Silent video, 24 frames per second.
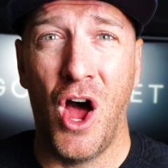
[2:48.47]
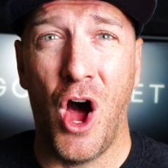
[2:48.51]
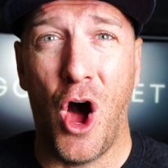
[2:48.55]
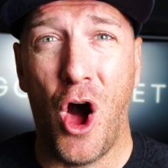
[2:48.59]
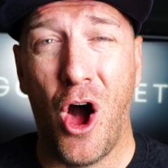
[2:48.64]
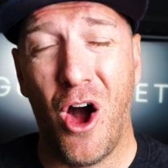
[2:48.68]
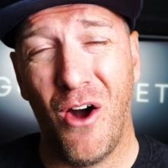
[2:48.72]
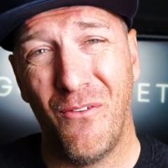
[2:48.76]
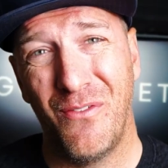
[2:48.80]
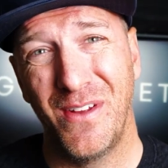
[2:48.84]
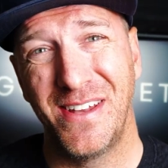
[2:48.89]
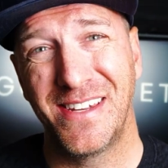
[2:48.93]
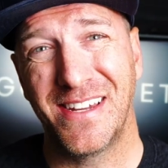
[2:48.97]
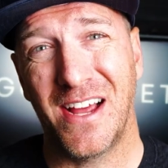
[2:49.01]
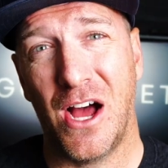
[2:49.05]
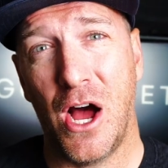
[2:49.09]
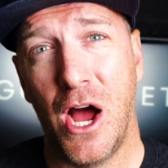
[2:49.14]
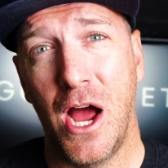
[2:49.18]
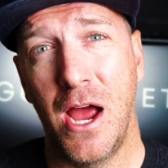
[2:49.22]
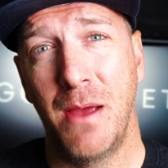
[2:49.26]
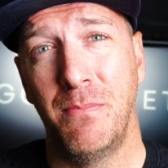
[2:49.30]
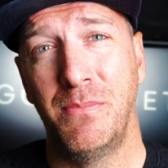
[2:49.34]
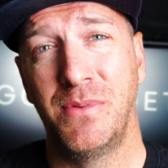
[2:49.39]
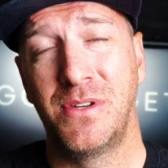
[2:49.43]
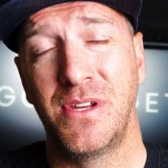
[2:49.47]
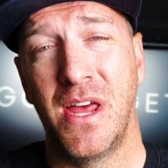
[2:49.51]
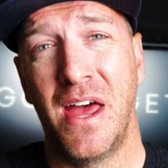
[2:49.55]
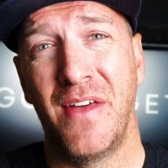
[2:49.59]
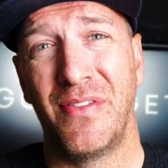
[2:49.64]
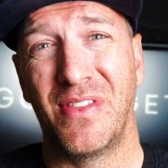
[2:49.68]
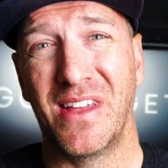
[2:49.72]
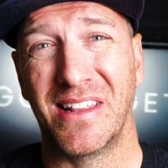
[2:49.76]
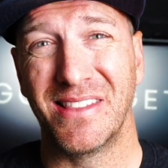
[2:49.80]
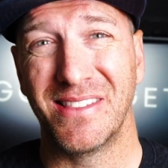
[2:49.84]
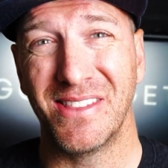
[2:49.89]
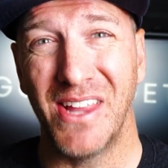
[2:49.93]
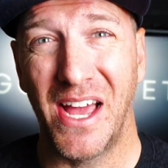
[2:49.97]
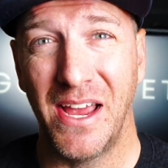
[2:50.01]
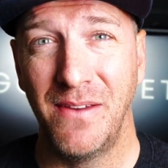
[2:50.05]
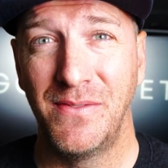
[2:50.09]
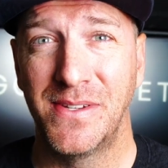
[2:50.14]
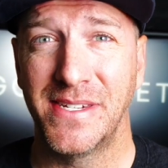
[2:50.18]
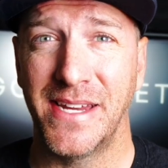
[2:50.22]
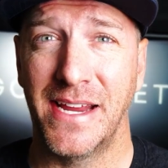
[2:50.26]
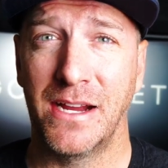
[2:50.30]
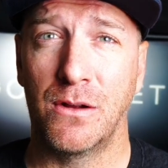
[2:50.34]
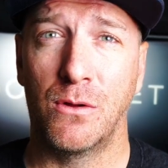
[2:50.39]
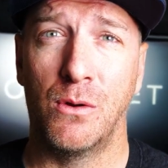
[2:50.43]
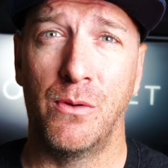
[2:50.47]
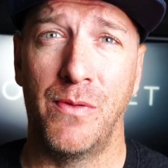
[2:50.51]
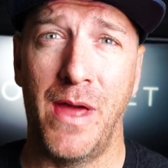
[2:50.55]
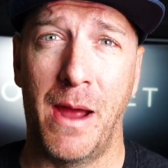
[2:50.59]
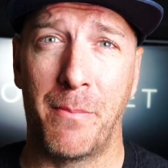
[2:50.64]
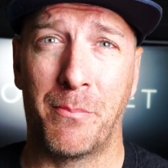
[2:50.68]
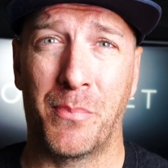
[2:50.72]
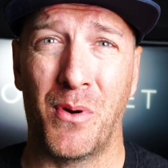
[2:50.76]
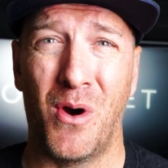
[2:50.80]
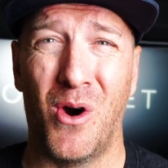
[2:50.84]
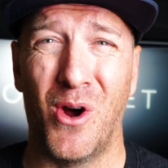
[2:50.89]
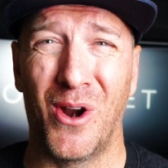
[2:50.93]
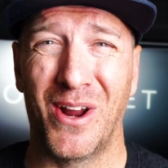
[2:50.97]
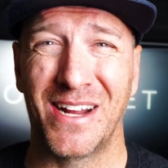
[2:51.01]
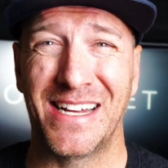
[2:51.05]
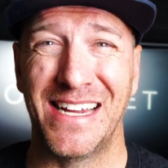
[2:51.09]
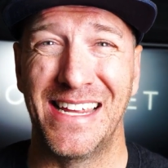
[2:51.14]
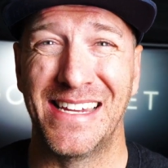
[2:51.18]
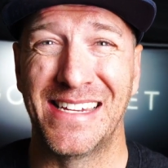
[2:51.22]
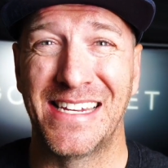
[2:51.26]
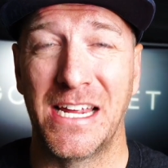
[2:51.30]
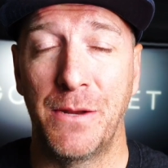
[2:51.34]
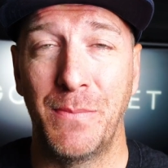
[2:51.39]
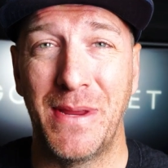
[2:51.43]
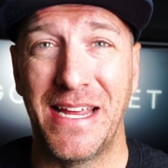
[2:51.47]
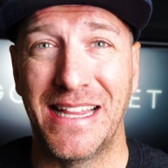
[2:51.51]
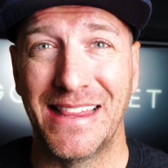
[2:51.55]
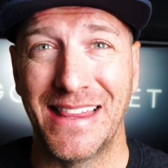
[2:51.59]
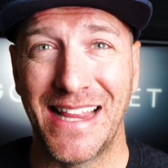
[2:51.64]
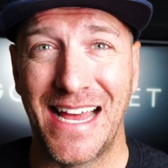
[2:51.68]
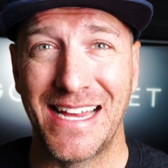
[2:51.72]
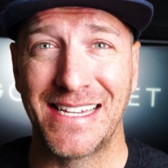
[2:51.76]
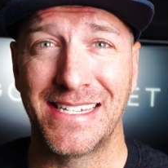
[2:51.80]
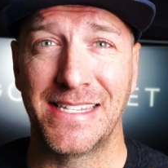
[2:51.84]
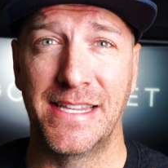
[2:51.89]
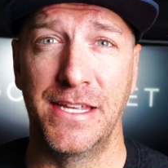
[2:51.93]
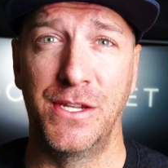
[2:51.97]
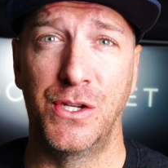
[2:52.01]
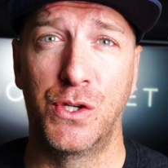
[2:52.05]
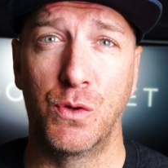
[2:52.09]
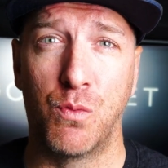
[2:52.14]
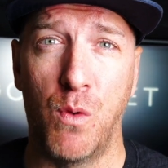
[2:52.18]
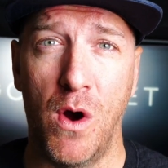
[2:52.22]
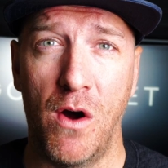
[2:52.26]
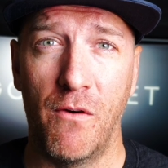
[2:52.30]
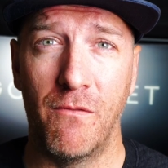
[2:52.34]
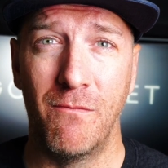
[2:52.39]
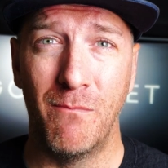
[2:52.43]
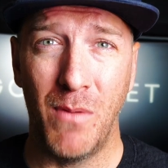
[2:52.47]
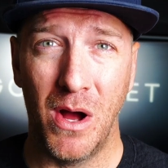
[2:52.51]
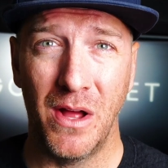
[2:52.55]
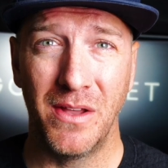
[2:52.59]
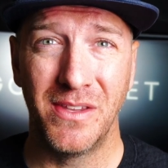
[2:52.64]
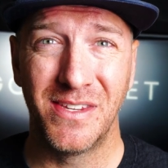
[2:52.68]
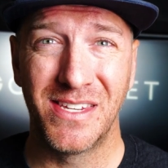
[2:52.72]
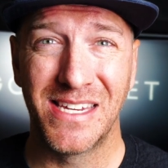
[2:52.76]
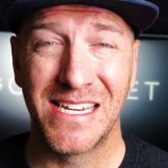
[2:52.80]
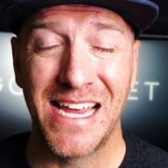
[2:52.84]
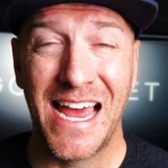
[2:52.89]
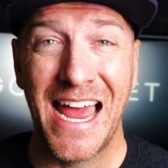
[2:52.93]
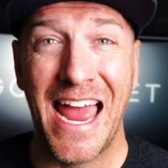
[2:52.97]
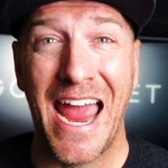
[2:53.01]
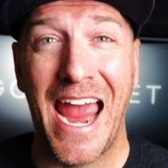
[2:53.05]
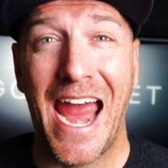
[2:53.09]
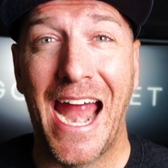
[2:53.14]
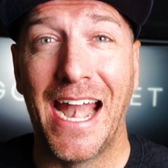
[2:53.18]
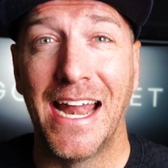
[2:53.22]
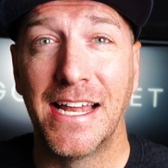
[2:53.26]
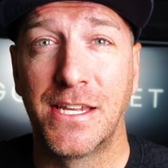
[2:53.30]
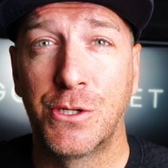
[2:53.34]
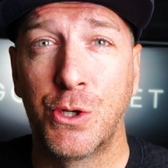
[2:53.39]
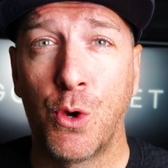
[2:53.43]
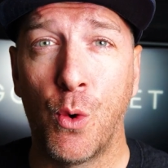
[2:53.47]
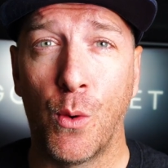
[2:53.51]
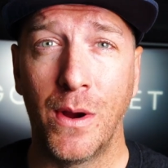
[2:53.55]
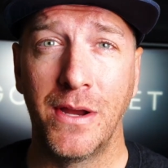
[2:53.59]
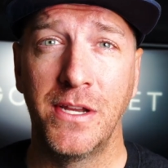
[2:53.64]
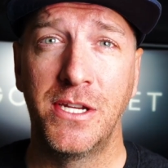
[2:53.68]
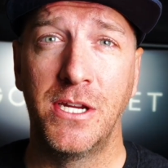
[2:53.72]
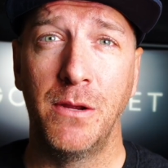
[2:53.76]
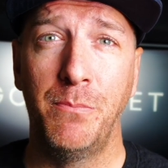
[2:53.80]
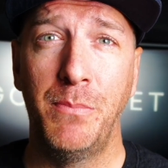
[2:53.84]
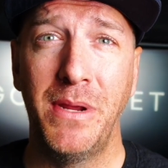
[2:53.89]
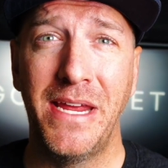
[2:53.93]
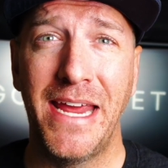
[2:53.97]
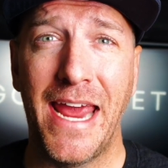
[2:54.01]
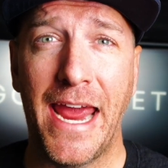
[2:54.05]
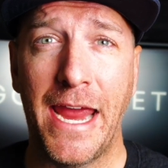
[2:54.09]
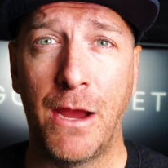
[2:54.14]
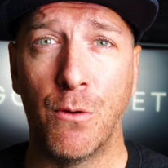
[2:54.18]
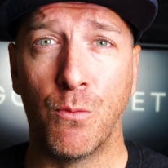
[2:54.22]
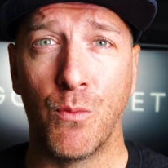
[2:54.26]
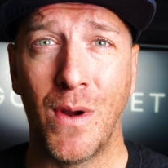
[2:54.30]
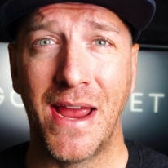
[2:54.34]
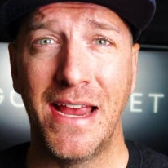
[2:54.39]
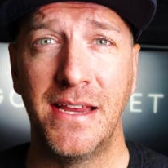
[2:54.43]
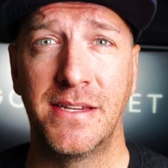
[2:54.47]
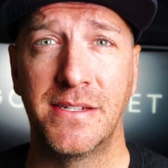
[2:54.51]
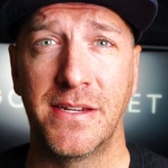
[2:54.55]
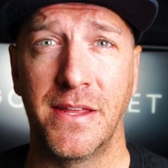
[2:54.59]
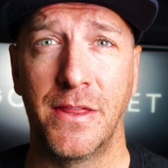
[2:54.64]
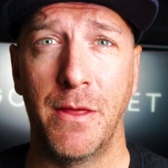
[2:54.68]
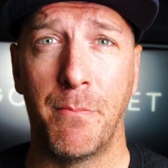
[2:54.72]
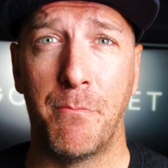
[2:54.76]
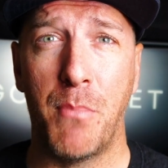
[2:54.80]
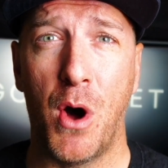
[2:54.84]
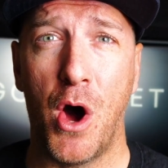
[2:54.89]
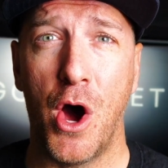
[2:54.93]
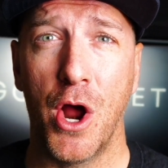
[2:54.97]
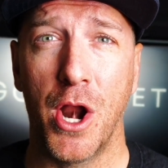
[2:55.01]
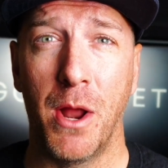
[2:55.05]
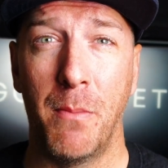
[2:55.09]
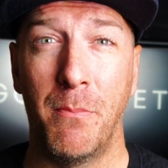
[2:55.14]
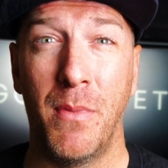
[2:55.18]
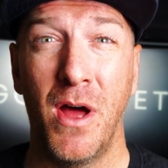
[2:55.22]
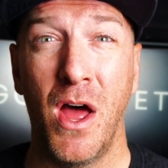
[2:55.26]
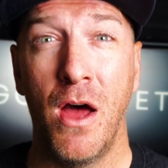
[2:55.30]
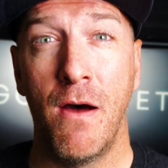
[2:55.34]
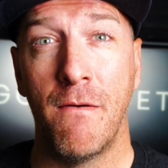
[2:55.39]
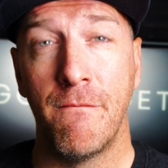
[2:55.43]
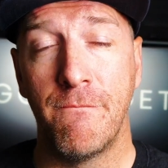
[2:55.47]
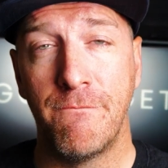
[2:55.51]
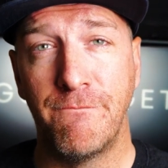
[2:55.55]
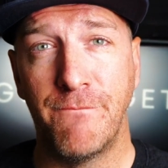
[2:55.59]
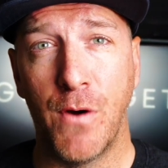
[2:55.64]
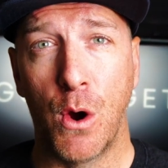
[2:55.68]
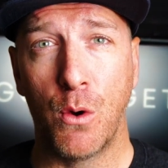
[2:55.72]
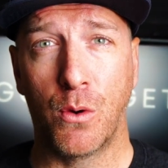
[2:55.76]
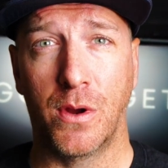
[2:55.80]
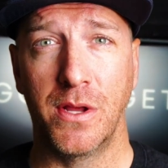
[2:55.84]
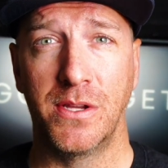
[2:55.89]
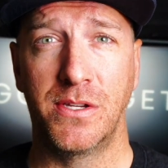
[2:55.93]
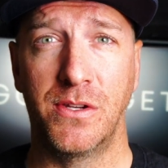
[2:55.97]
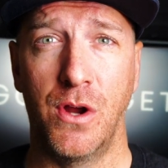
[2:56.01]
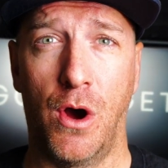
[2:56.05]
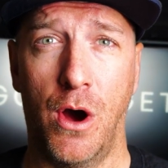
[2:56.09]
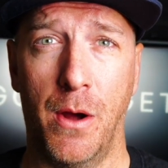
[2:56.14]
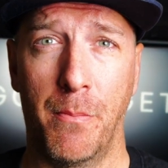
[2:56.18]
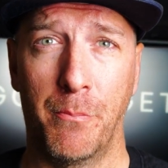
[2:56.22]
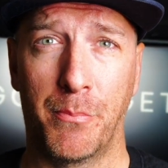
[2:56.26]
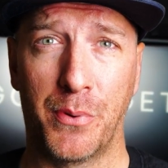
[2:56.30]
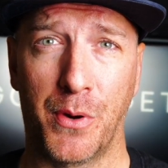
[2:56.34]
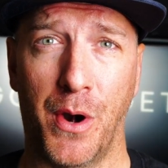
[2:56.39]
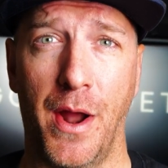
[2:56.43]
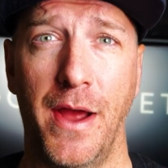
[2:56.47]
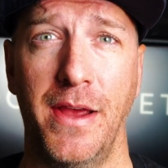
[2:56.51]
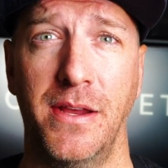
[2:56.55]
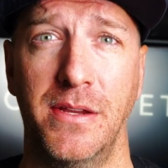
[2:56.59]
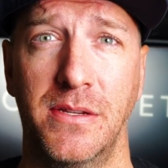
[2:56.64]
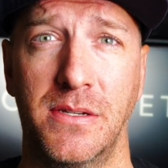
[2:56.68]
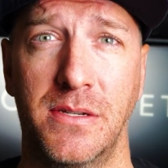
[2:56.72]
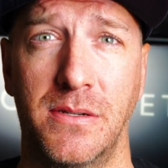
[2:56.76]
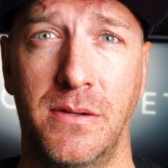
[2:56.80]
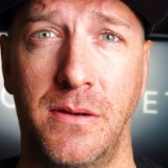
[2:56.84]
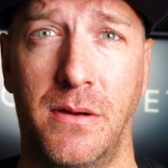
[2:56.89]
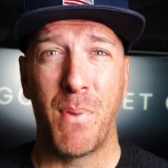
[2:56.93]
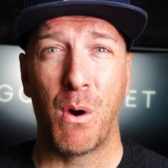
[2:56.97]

oftentimes the life cycle of that product is going to be less than 12 months, and it's going to be a race to the bottom focused on price.